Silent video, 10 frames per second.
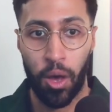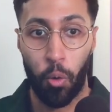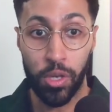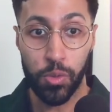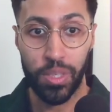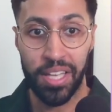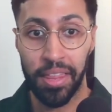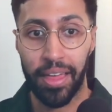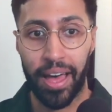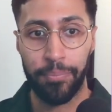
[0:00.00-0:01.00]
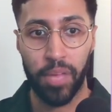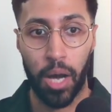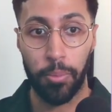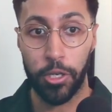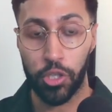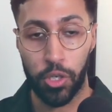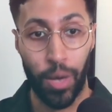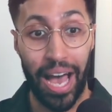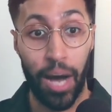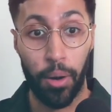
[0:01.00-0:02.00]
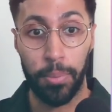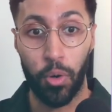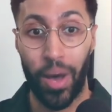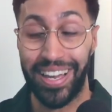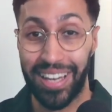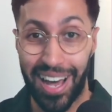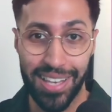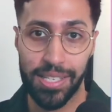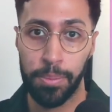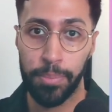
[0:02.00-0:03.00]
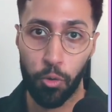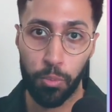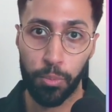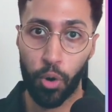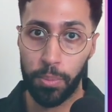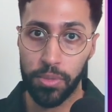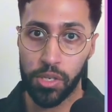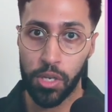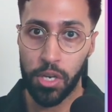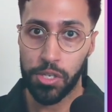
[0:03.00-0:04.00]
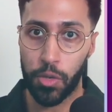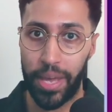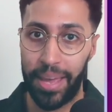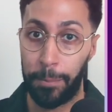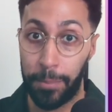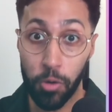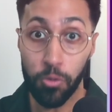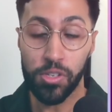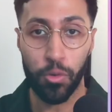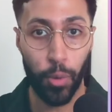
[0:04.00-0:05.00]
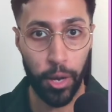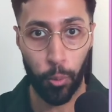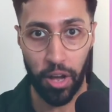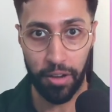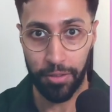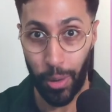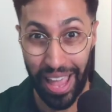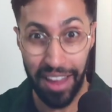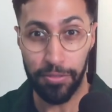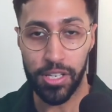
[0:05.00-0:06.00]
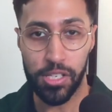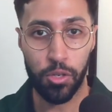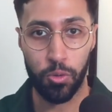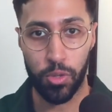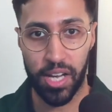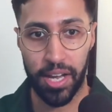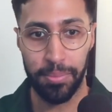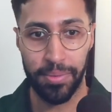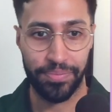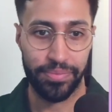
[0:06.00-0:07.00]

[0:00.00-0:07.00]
Once we've done that, I'm going to show you how I built a custom-built prompt so it builds the right workflow every single time.